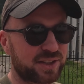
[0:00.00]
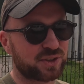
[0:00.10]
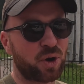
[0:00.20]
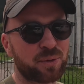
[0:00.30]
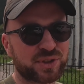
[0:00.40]

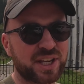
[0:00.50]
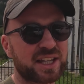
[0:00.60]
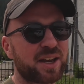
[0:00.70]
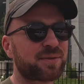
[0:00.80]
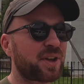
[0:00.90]
to obviously
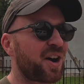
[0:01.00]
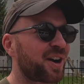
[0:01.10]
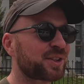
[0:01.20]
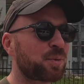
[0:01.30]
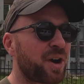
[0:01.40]
give the
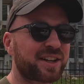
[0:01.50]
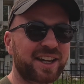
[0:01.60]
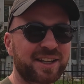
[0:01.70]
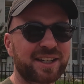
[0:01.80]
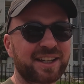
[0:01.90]
hard
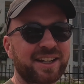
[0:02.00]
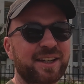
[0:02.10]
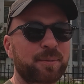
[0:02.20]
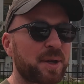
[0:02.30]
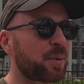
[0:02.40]
working
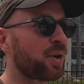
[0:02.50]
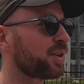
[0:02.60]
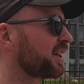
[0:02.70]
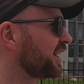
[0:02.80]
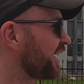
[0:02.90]
people
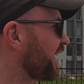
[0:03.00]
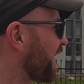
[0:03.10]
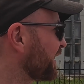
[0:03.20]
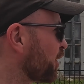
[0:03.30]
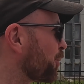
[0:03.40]

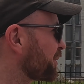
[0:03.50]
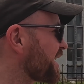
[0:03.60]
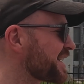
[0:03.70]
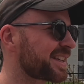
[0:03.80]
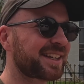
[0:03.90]
a little
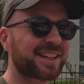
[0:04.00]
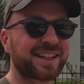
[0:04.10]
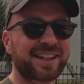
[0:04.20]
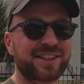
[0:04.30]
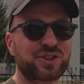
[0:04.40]
break,
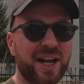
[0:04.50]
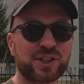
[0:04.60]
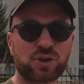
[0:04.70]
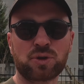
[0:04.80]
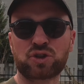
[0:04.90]

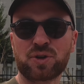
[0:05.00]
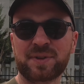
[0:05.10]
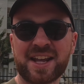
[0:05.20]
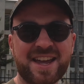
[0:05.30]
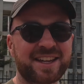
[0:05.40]
chance to
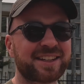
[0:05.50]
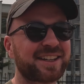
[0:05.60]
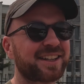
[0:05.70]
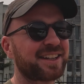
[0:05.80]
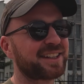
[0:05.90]
rejuvenate,
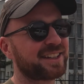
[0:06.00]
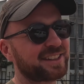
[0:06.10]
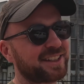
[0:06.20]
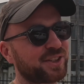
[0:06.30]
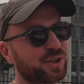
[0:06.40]

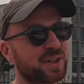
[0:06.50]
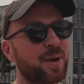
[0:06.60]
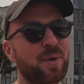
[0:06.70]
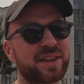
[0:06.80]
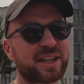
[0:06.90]
so
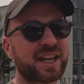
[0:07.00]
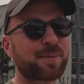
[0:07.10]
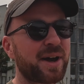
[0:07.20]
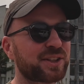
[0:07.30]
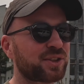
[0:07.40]
then when they
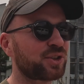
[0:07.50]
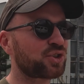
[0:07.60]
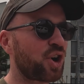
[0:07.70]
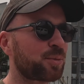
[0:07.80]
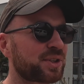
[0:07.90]
came back to their
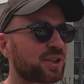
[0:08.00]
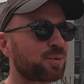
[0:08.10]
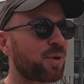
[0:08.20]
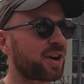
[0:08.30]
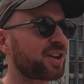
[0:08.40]
jobs they
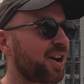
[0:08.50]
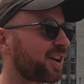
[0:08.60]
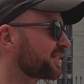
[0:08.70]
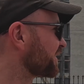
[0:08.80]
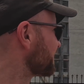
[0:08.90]
could work hard.